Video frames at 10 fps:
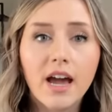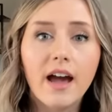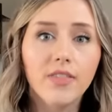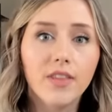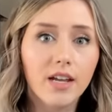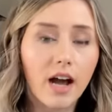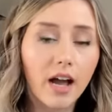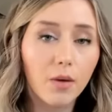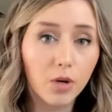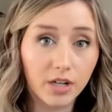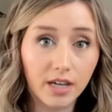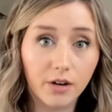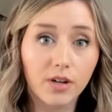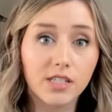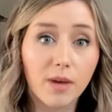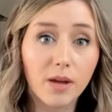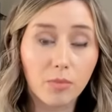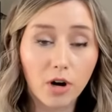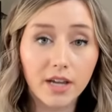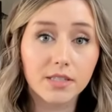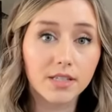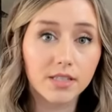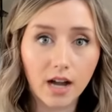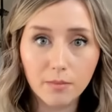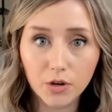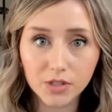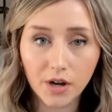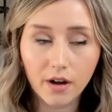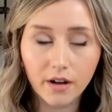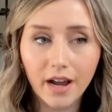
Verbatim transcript: And then I would increase my price as time goes on.